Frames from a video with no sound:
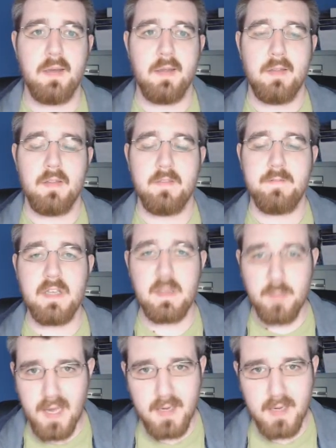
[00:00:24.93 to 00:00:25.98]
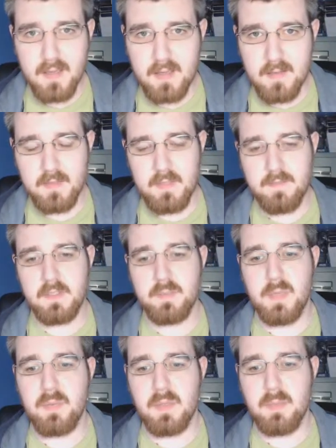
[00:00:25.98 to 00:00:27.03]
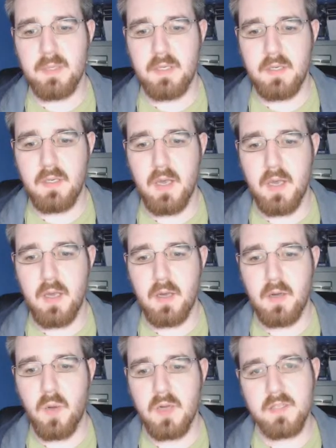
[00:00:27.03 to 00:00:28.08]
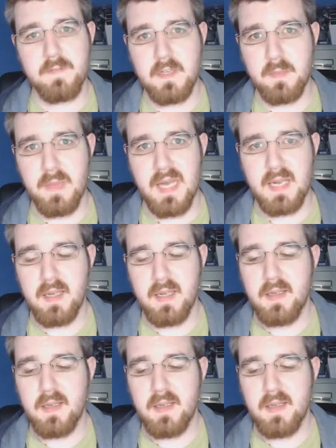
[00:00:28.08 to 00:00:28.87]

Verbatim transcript: the feedback, even if it's maybe been uh, quieter feedback